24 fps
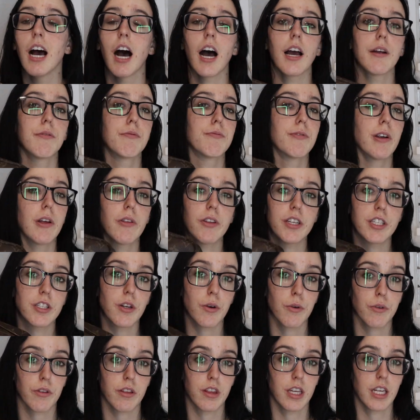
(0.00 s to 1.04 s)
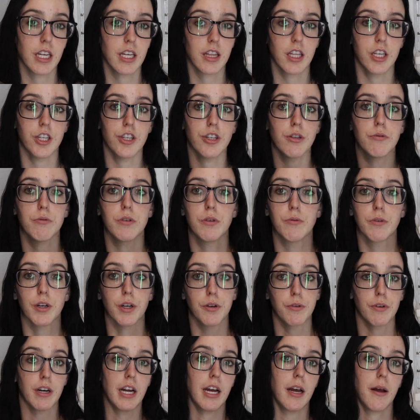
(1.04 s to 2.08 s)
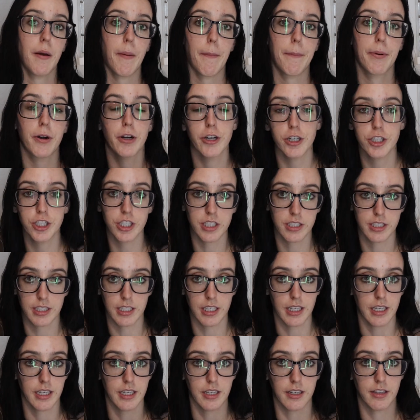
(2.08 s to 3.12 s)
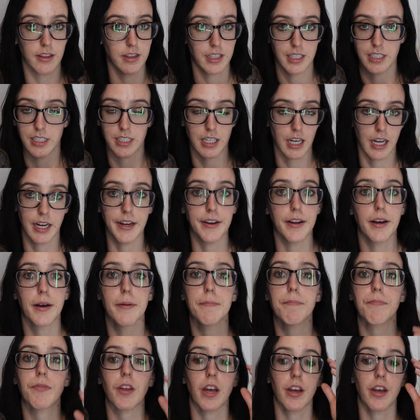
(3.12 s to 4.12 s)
I really don't think that you would regret purchasing this item.